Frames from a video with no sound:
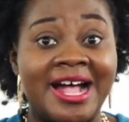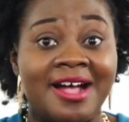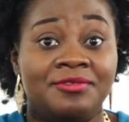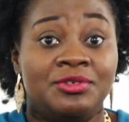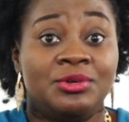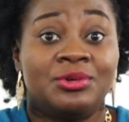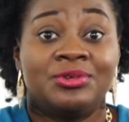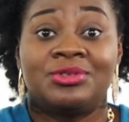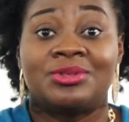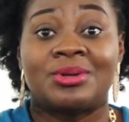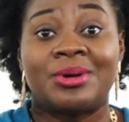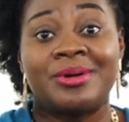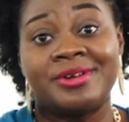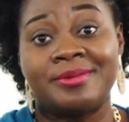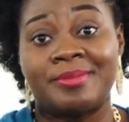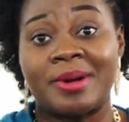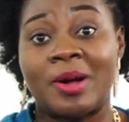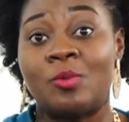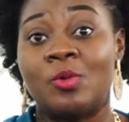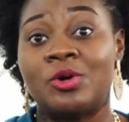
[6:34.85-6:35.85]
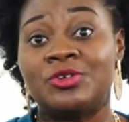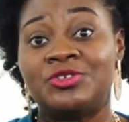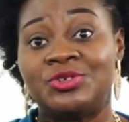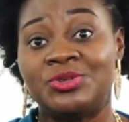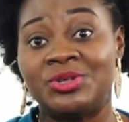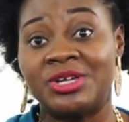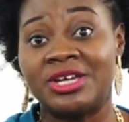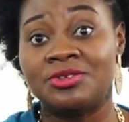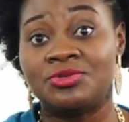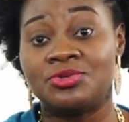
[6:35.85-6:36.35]
Have you thought about what
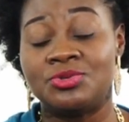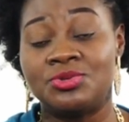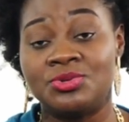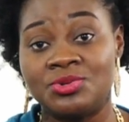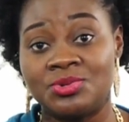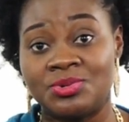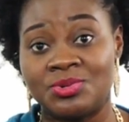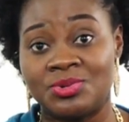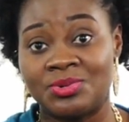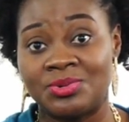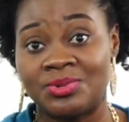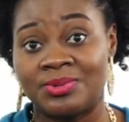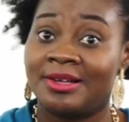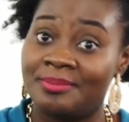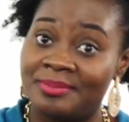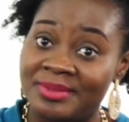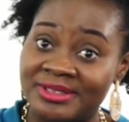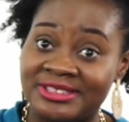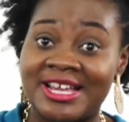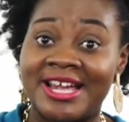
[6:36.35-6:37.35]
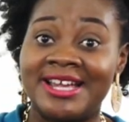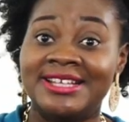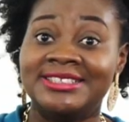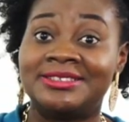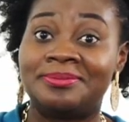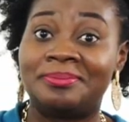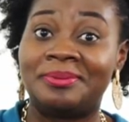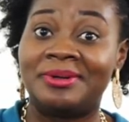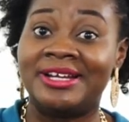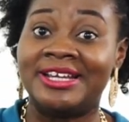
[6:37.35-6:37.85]
you can do
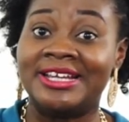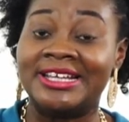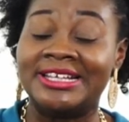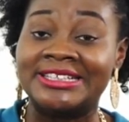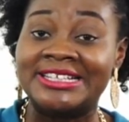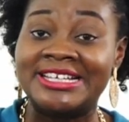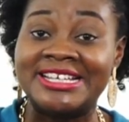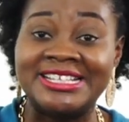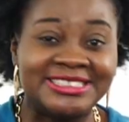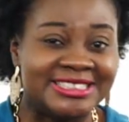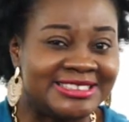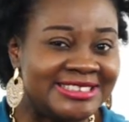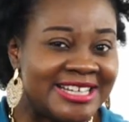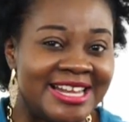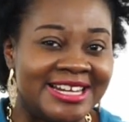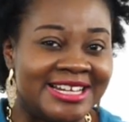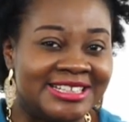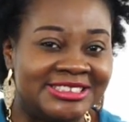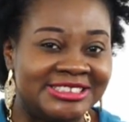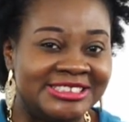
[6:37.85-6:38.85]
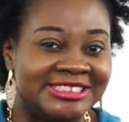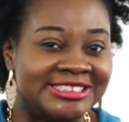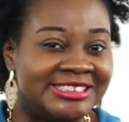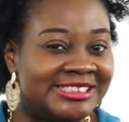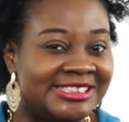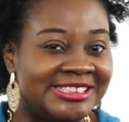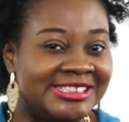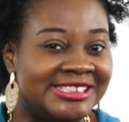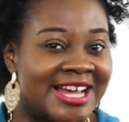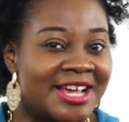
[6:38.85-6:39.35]
besides praying? Is it
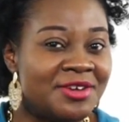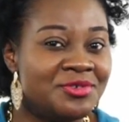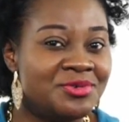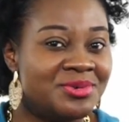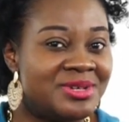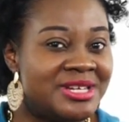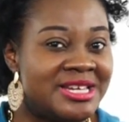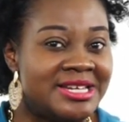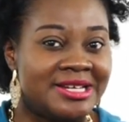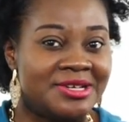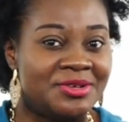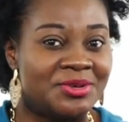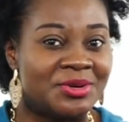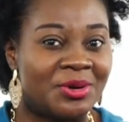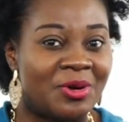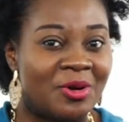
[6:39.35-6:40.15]
electricity that you need in your